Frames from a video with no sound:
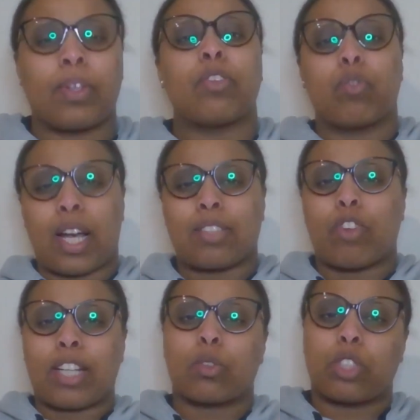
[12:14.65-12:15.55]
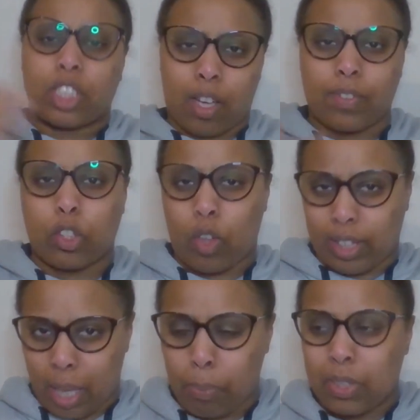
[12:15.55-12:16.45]
and as Randall discovers
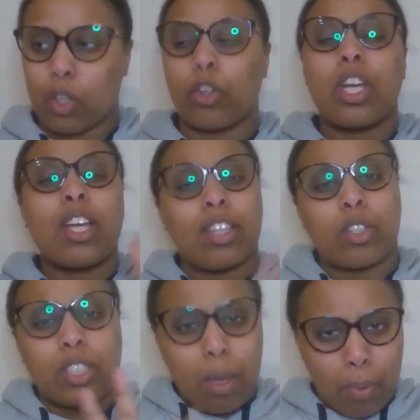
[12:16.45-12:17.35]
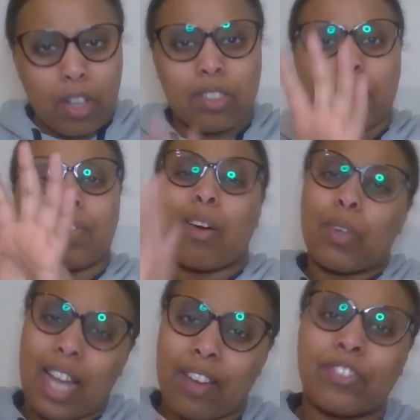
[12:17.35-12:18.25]
throughout the episode, there are certain parts of him that
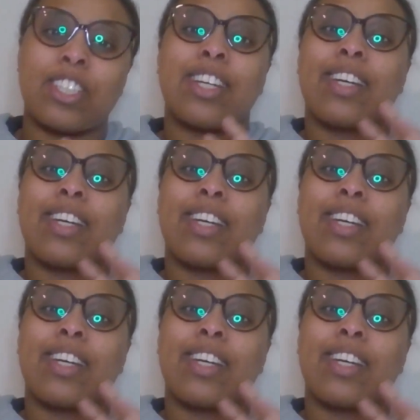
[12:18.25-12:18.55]
were left